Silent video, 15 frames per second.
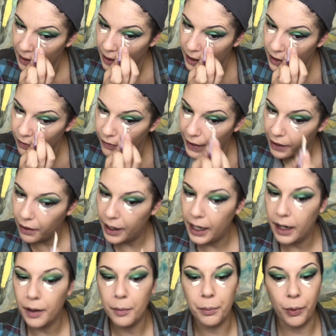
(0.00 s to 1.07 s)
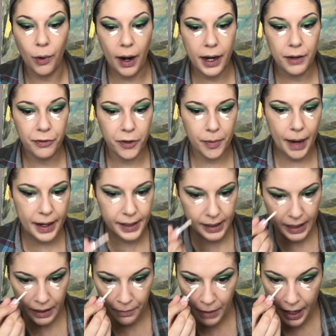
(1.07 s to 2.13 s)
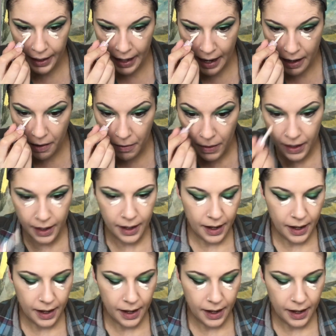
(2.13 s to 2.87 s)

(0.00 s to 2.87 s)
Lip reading: It's very bright for my skin right now,